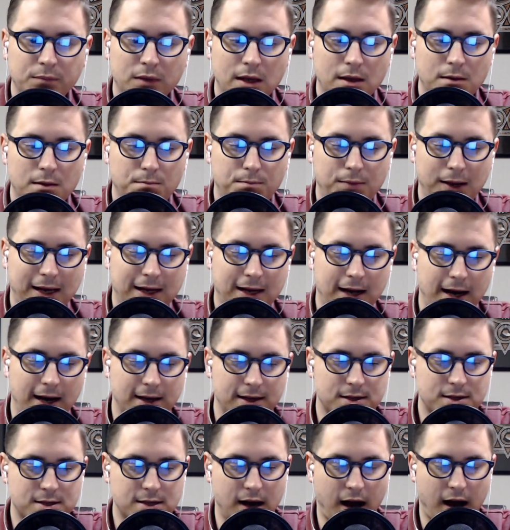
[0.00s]

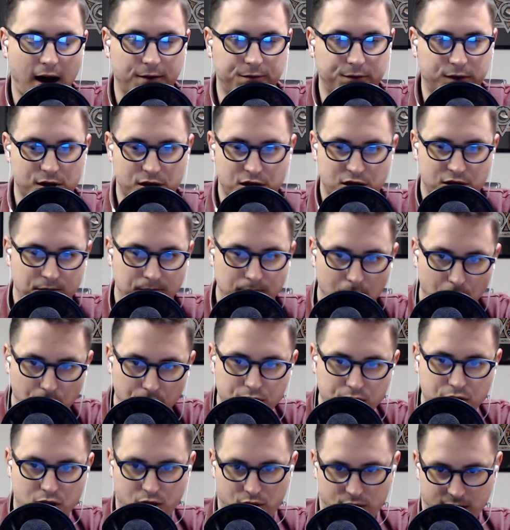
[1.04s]
because of the
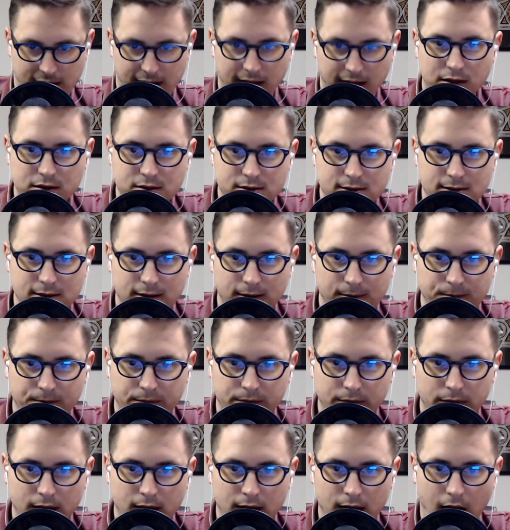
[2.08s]
smoke screens
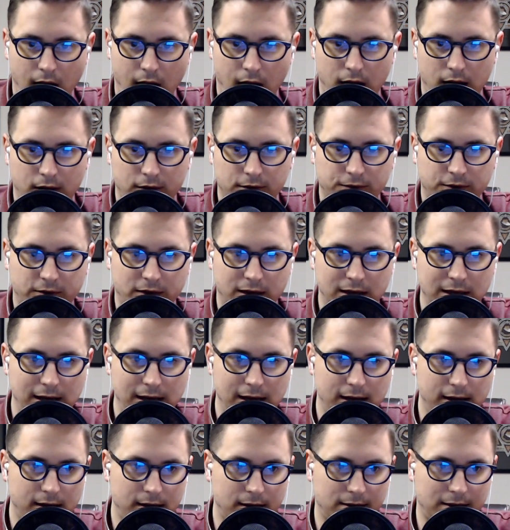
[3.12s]
of
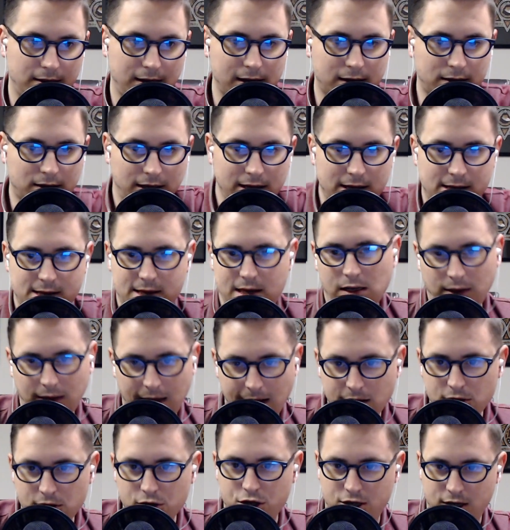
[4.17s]
the the ecclesial
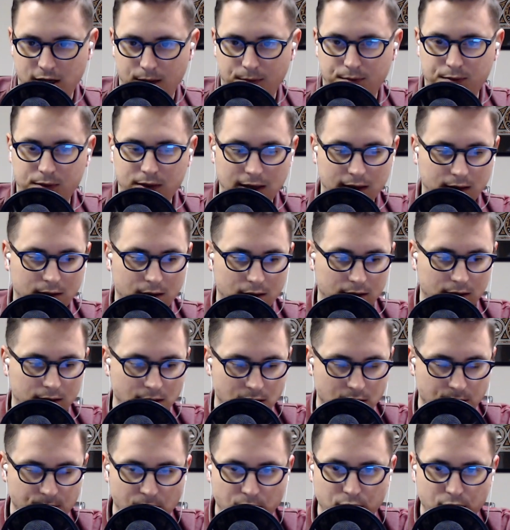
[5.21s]
leadership, the, the, the
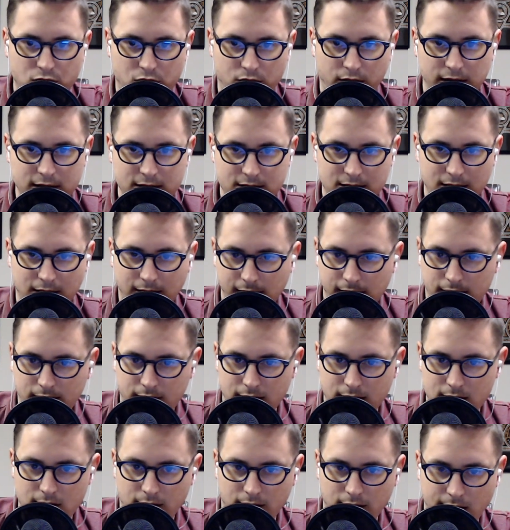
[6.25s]
smoke screens that the
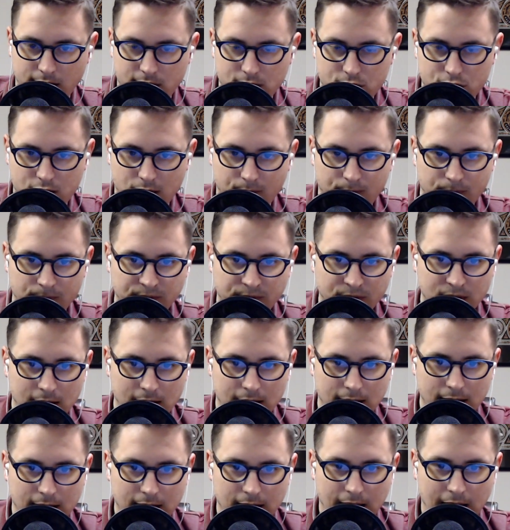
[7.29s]
ecclesial leadership
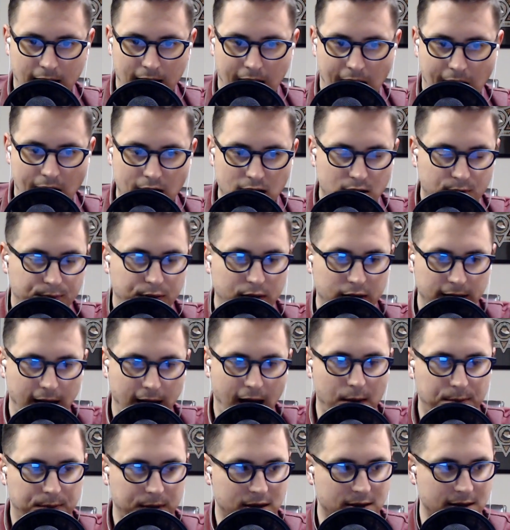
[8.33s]
has put
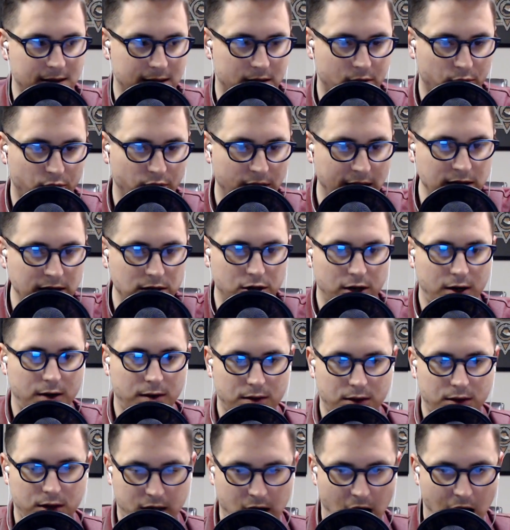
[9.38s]
up. It's it's rendered
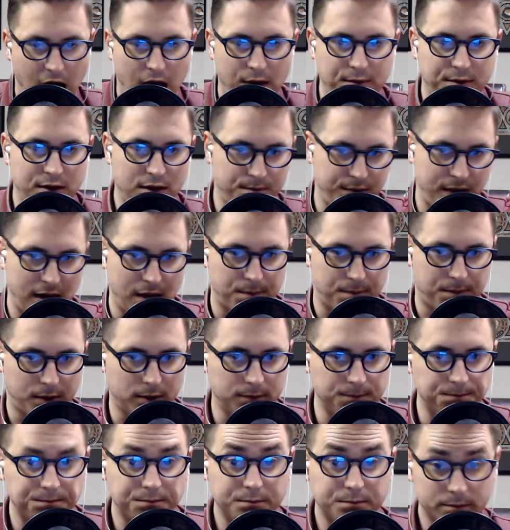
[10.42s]
the common
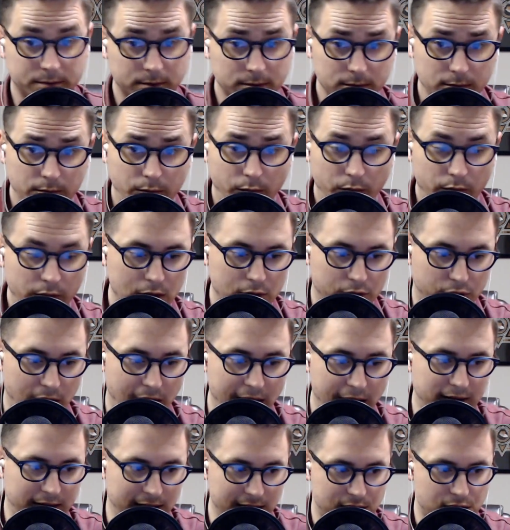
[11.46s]
people,
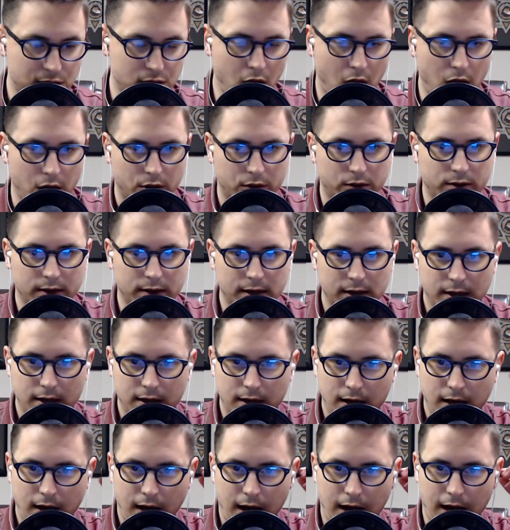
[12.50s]
rightly so,
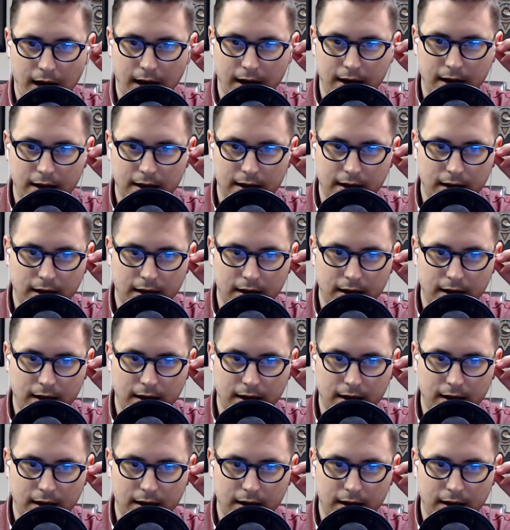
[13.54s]
uh,